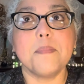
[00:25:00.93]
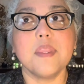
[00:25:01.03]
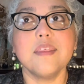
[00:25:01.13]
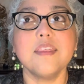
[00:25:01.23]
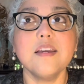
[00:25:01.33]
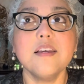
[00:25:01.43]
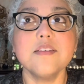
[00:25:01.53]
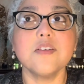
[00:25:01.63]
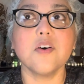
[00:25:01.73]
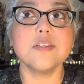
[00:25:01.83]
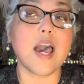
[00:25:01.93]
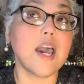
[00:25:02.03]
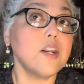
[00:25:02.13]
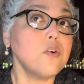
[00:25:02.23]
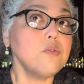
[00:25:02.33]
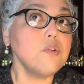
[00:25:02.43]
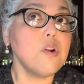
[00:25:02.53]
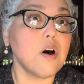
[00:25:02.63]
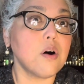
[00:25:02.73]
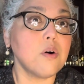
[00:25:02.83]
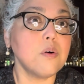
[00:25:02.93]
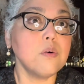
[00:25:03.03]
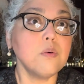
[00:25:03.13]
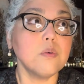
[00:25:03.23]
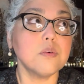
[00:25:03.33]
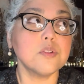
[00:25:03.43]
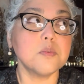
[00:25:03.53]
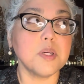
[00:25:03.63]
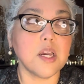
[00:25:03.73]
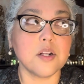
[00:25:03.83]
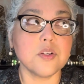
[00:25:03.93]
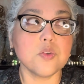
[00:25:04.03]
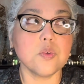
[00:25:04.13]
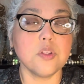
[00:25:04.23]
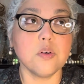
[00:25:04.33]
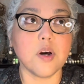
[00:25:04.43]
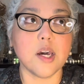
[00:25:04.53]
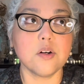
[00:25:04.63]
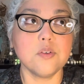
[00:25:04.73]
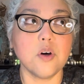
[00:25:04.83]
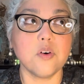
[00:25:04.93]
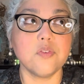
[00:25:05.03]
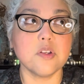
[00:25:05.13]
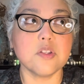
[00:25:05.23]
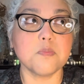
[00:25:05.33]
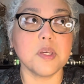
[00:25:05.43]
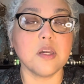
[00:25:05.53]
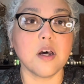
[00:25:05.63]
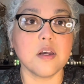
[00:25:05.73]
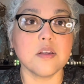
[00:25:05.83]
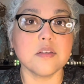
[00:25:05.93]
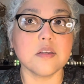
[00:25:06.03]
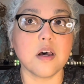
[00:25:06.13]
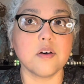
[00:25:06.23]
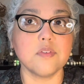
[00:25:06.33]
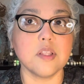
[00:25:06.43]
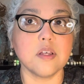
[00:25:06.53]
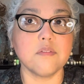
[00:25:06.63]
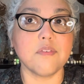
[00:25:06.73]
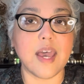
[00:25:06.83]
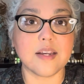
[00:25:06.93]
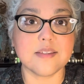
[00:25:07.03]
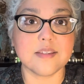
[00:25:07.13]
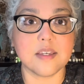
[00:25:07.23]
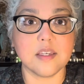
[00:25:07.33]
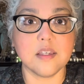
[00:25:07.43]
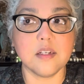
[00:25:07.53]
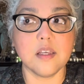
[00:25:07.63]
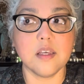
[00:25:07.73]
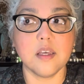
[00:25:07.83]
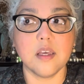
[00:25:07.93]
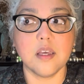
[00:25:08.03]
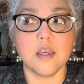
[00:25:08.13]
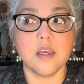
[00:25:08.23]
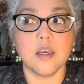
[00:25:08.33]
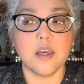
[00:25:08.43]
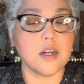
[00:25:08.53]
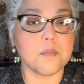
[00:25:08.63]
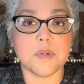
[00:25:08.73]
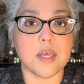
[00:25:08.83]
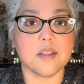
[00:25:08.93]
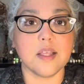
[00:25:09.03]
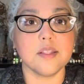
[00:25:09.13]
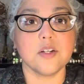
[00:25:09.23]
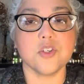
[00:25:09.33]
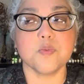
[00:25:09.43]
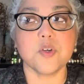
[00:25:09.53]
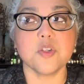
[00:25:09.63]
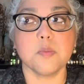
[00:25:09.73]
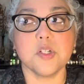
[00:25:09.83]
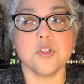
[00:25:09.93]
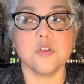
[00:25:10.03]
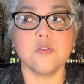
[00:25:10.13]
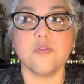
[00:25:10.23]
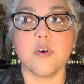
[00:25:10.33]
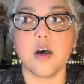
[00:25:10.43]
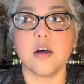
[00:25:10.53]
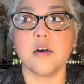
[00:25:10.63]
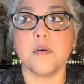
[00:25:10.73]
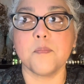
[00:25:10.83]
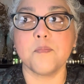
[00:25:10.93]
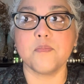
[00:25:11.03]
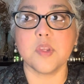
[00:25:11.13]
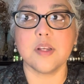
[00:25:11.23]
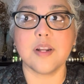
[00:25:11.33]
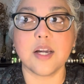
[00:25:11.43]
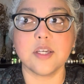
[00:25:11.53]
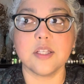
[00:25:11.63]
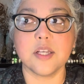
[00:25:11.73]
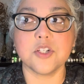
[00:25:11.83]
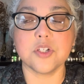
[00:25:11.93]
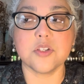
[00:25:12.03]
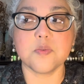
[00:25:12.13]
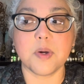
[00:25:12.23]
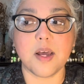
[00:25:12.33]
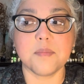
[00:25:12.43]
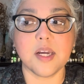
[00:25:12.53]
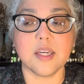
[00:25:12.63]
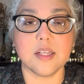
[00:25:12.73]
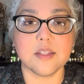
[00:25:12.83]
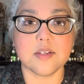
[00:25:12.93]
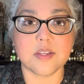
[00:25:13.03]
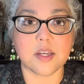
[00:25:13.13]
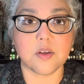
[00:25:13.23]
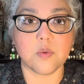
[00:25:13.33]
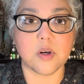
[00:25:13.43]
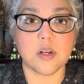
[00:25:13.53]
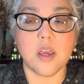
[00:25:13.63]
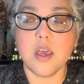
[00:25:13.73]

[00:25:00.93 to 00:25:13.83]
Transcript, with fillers: the thing is though is I don't know to be honest with you I don't know if it's because of the vaccine and I'm not like there's supposed to be two um, inoculations, but I'm not getting the second one.